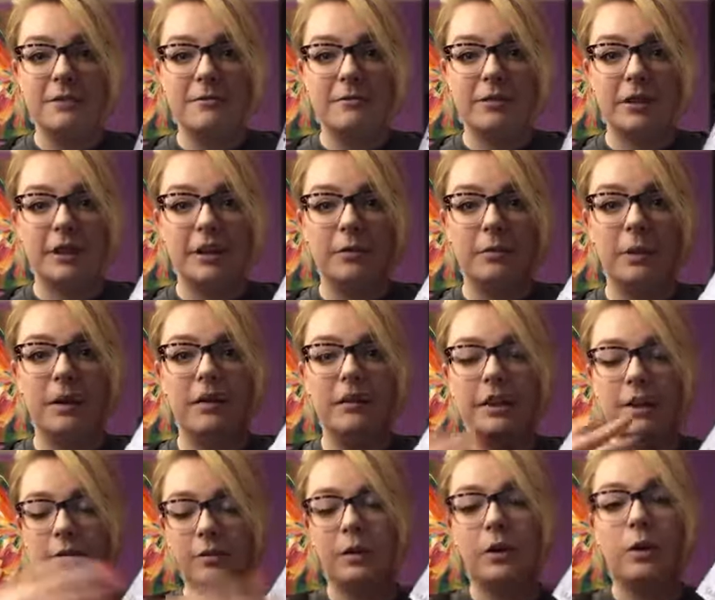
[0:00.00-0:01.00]
and very well,
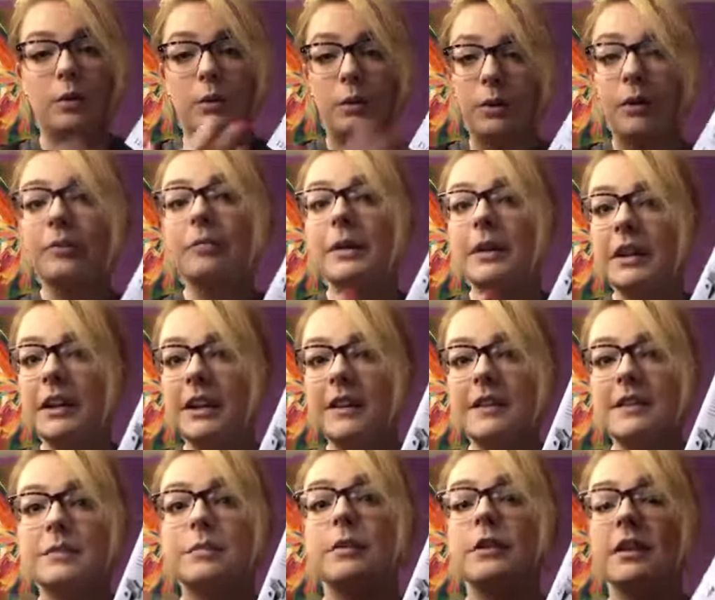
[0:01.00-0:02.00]
there was a lot of world building in
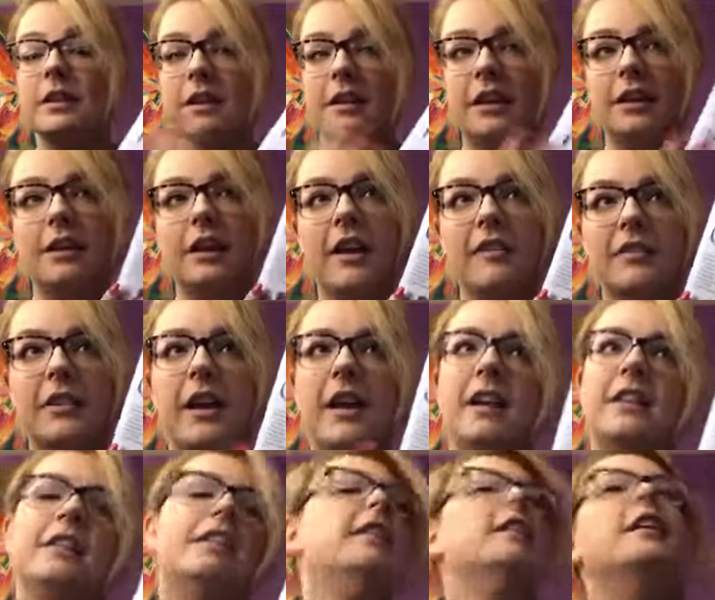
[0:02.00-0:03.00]
this book and I love
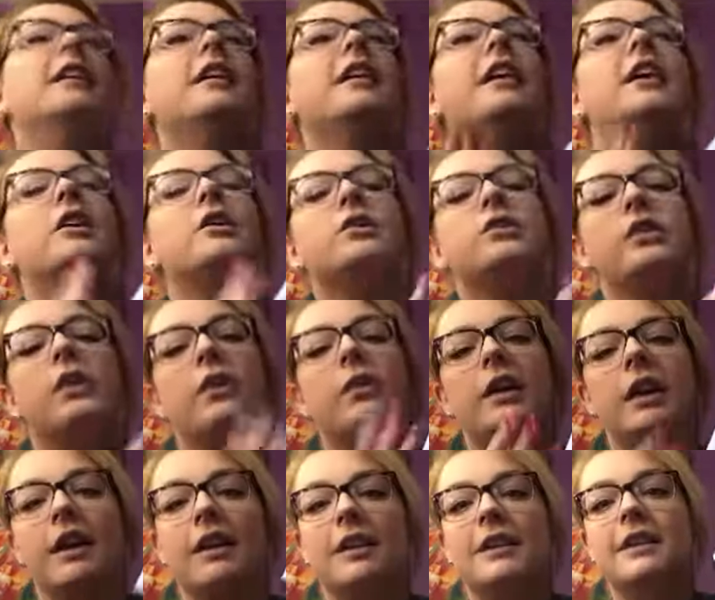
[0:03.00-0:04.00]
that. So
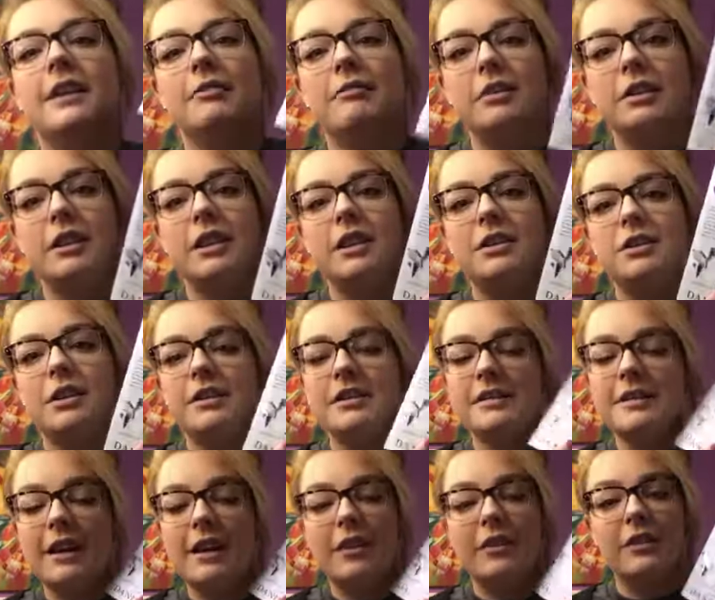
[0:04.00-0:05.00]
yeah, definitely check
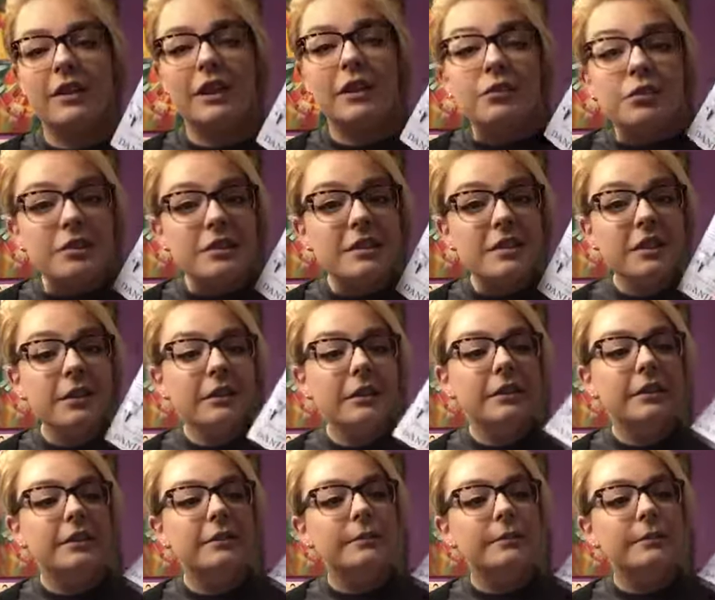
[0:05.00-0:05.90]
this out if it interests you.